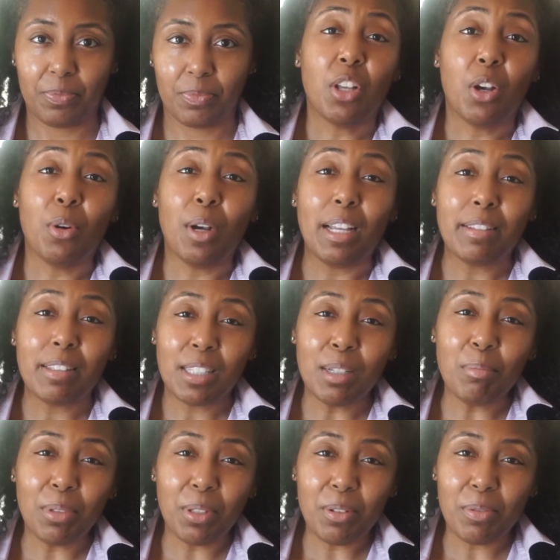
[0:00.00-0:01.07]
So a
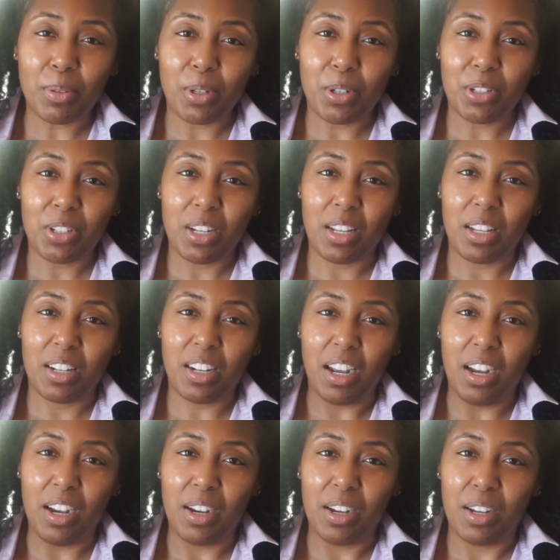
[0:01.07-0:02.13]
simpler version
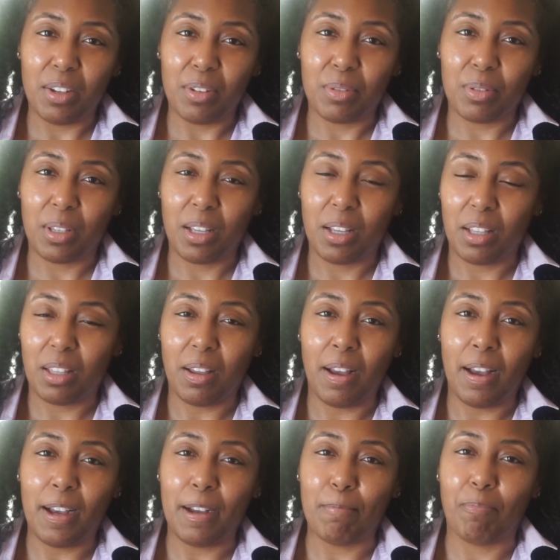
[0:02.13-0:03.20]
of
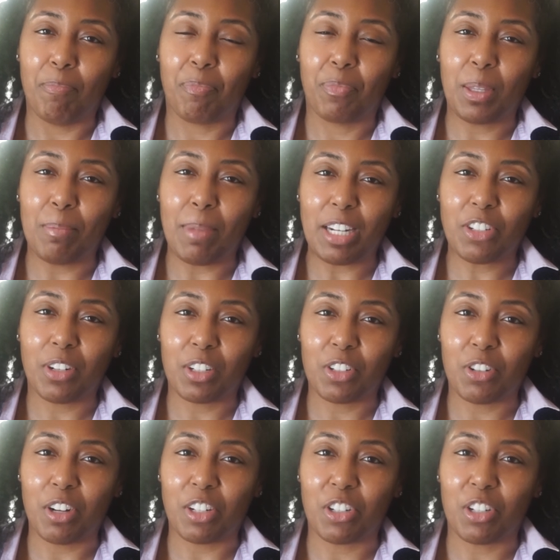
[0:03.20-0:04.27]
the matrix
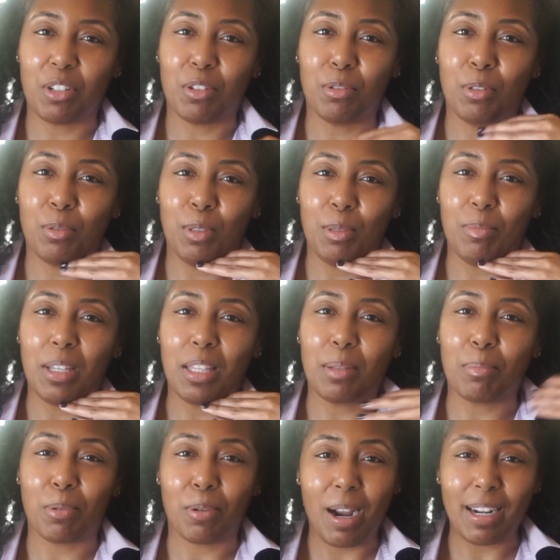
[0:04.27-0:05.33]
structure would be the
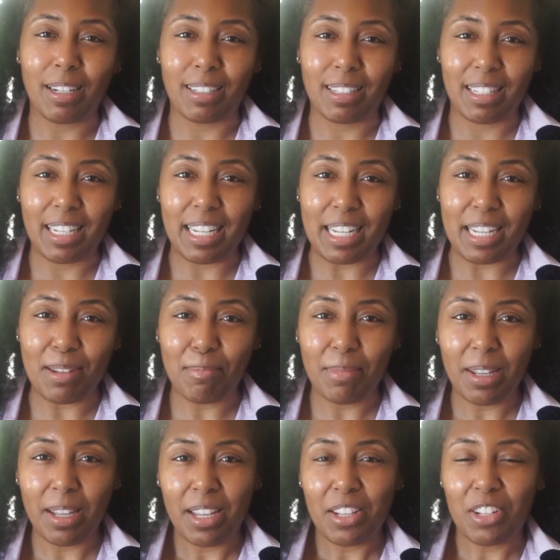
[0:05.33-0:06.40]
product
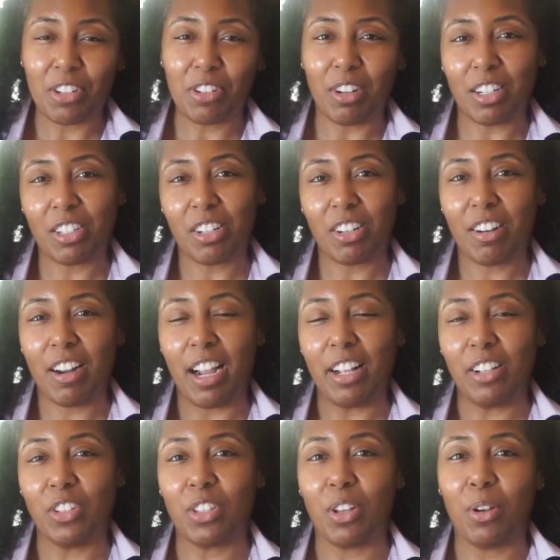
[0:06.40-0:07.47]
team structure.
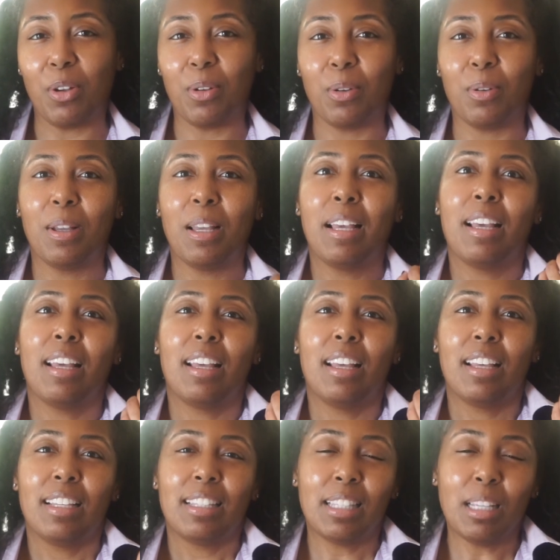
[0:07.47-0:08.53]
And so
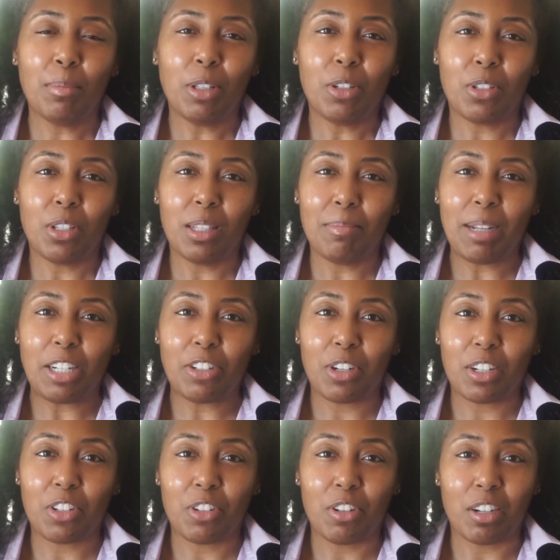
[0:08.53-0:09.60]
similar to the
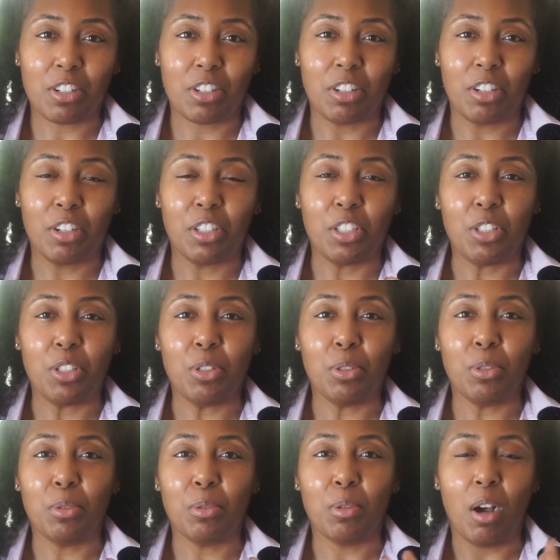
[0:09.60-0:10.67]
matrix structure,
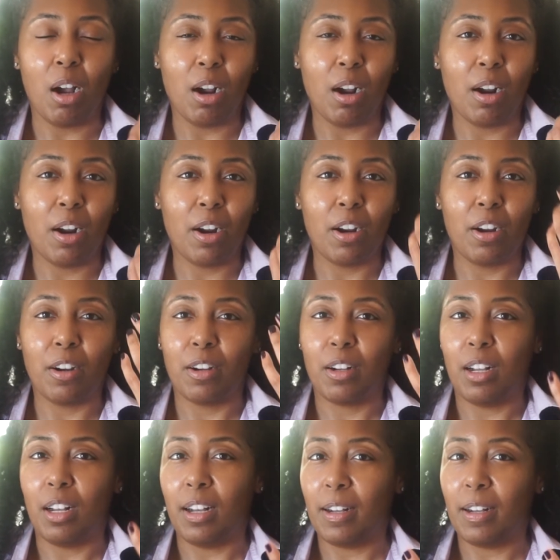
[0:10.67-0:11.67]
you are